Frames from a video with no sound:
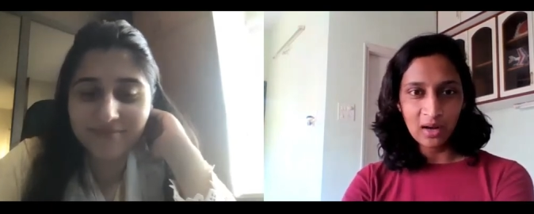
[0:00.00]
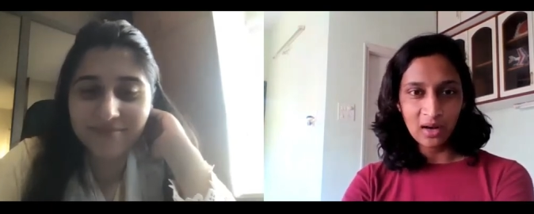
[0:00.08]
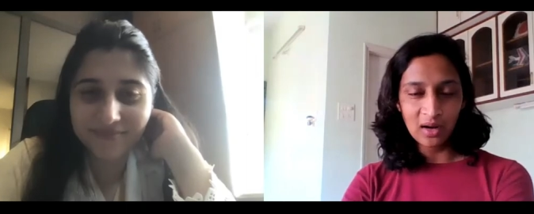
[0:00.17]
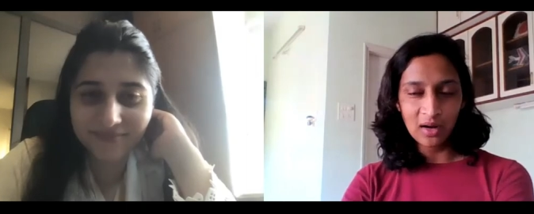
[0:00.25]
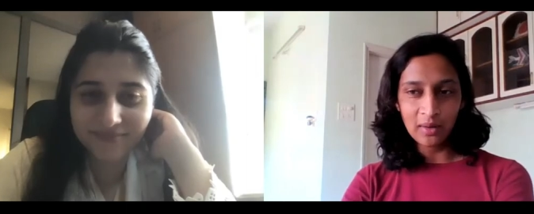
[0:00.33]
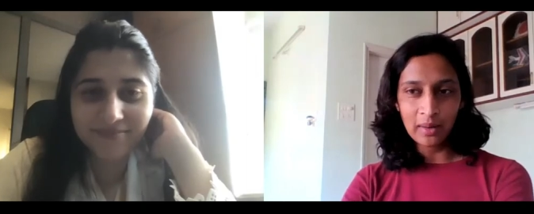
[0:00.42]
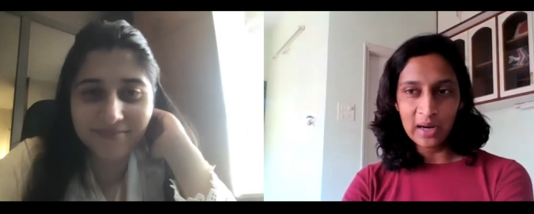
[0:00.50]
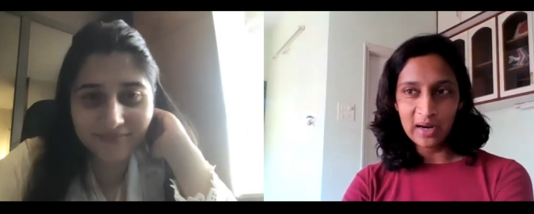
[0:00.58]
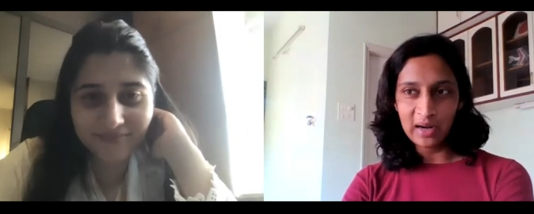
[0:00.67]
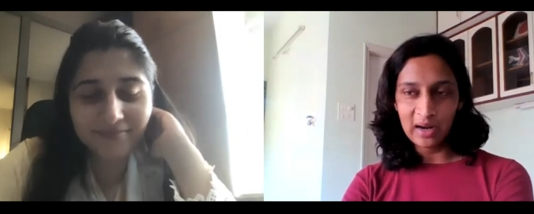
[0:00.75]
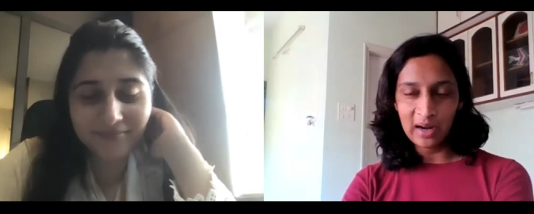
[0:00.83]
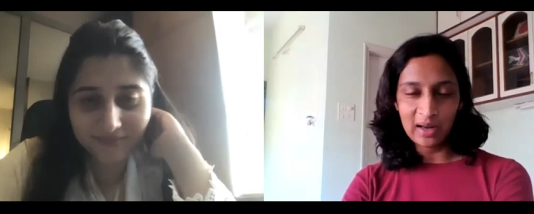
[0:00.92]
Speaker 1: Uh,
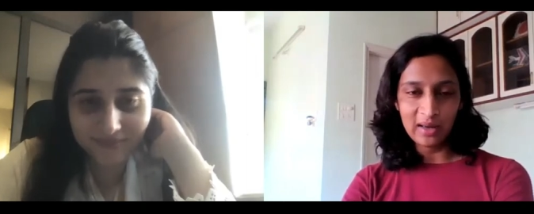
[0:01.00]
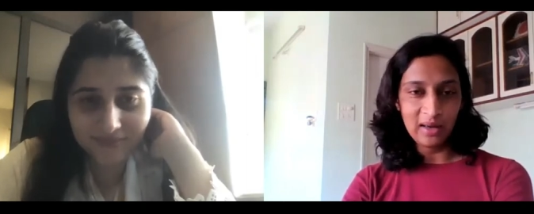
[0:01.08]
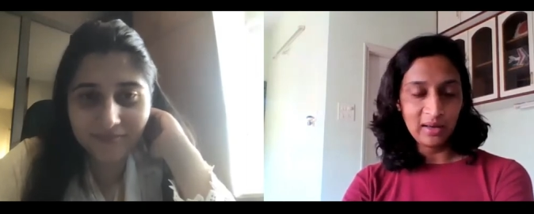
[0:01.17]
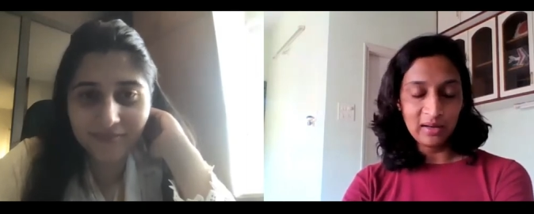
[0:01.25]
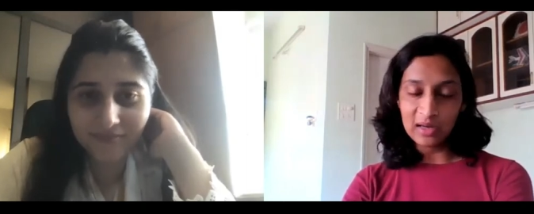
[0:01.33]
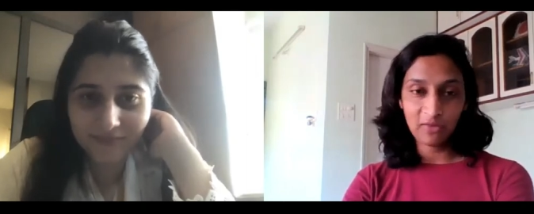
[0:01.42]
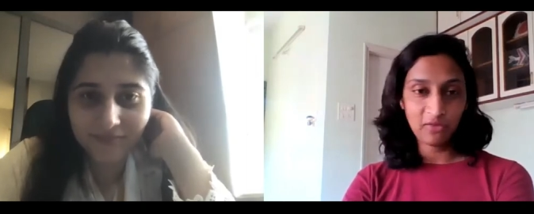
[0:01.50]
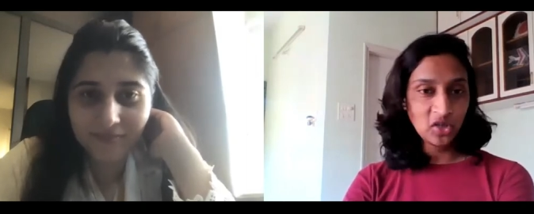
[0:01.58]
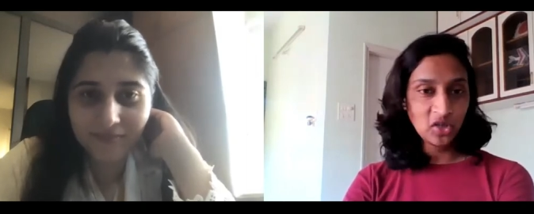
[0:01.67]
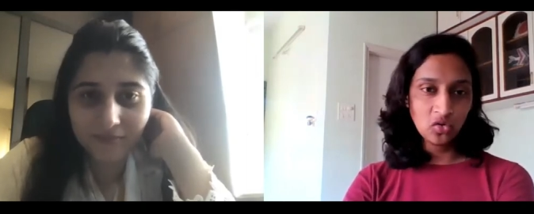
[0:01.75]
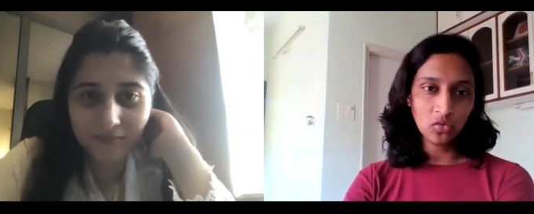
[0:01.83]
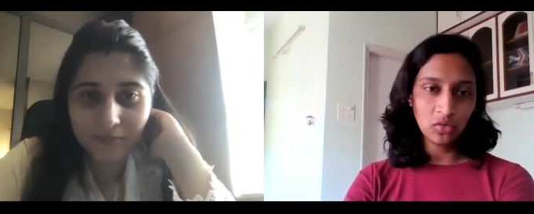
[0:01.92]
and I like
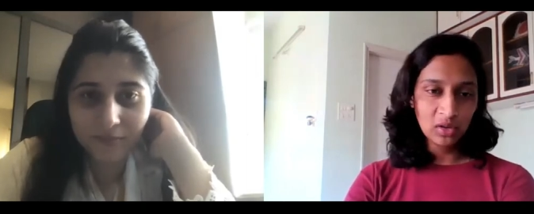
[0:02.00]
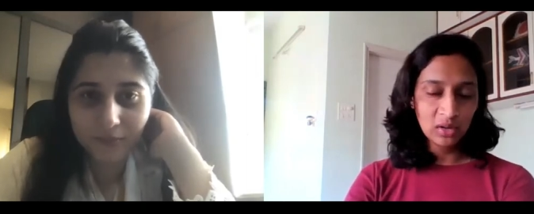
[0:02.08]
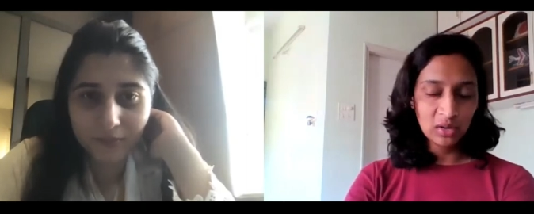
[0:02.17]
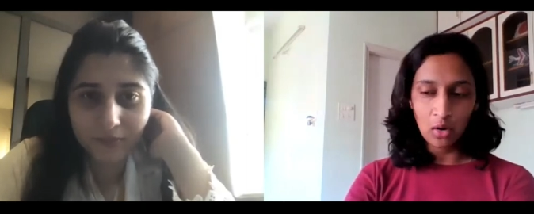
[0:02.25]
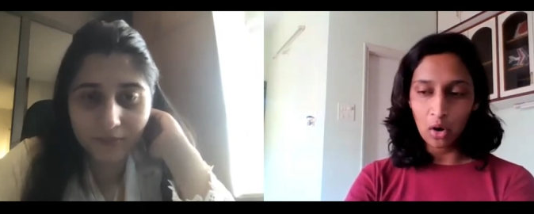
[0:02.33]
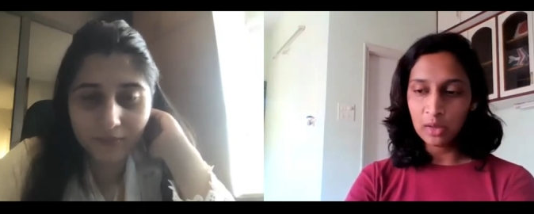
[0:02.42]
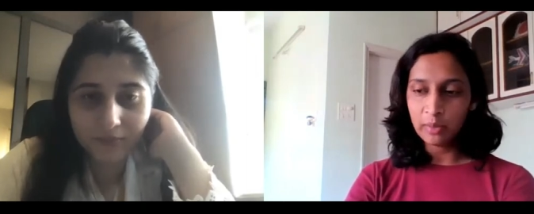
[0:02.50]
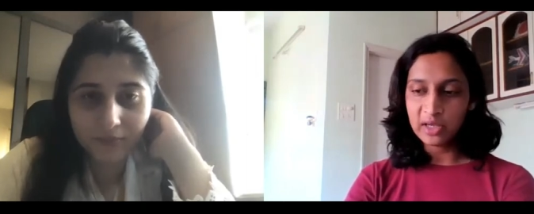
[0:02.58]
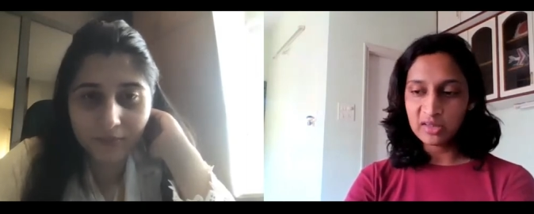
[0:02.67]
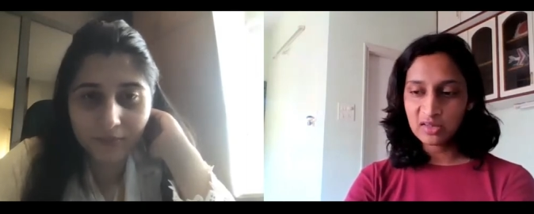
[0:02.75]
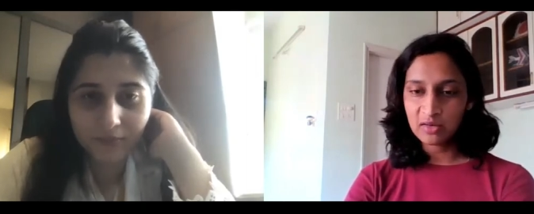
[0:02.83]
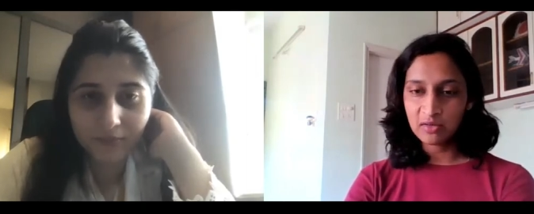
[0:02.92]
wish you all the
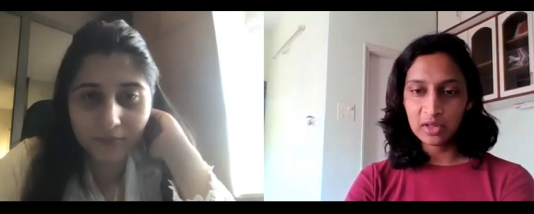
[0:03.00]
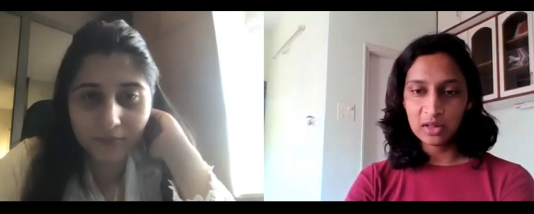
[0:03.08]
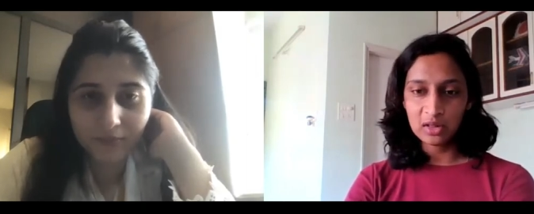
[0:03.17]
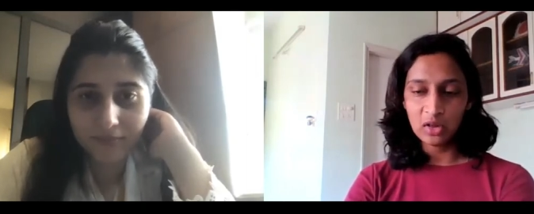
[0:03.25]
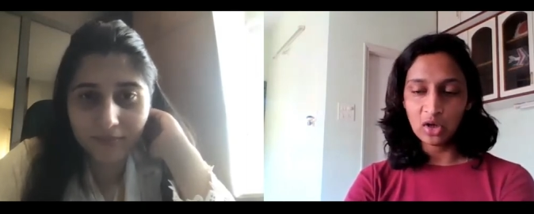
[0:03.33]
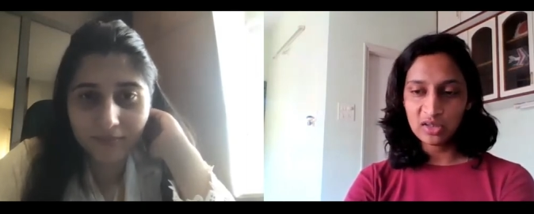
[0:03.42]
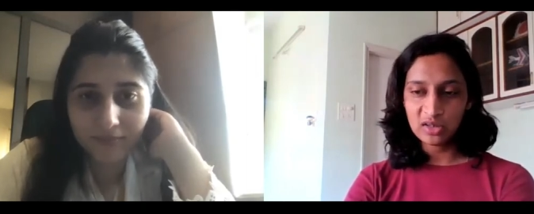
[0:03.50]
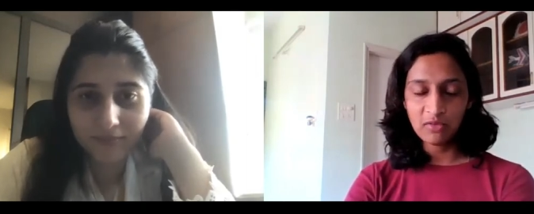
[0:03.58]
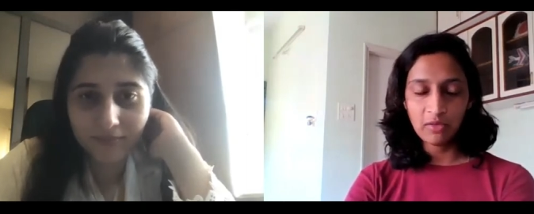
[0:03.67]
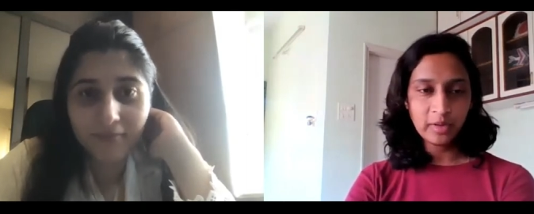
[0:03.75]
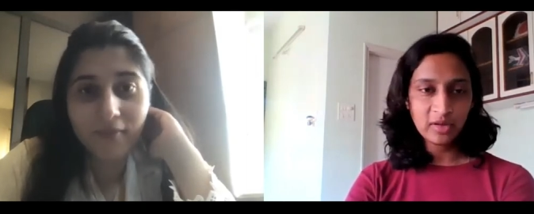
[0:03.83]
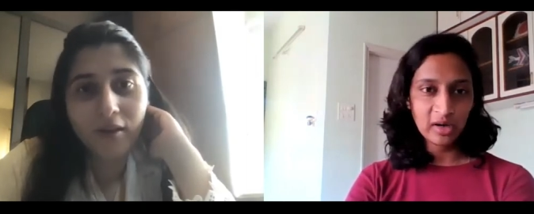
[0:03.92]
best with not just
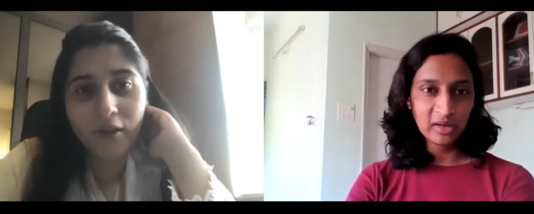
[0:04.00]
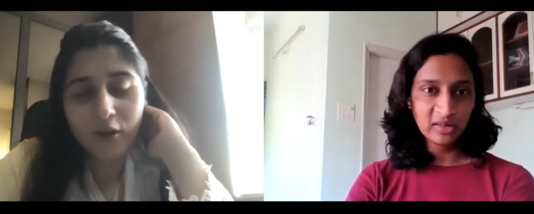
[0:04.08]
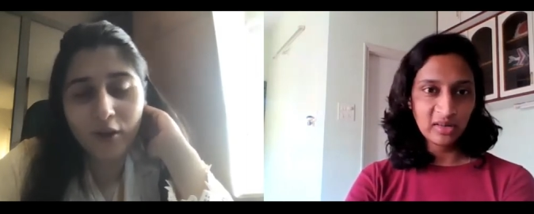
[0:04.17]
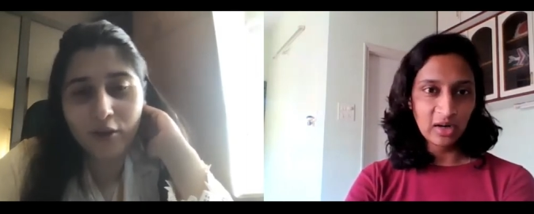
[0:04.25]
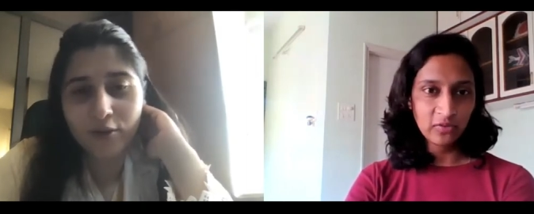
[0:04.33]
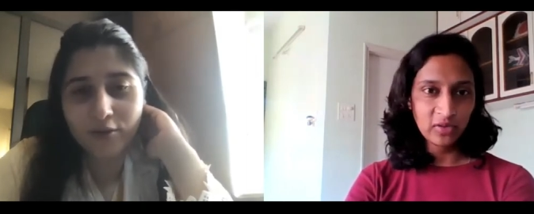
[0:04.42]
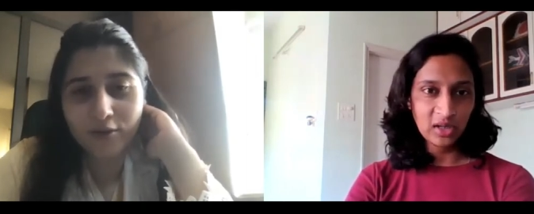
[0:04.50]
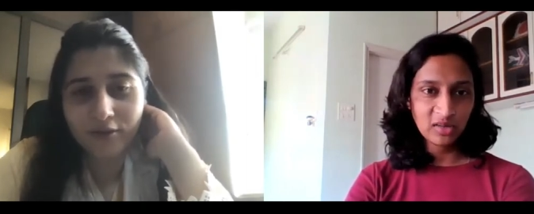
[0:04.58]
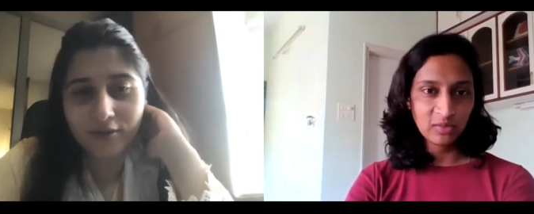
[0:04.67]
the women's cricket side of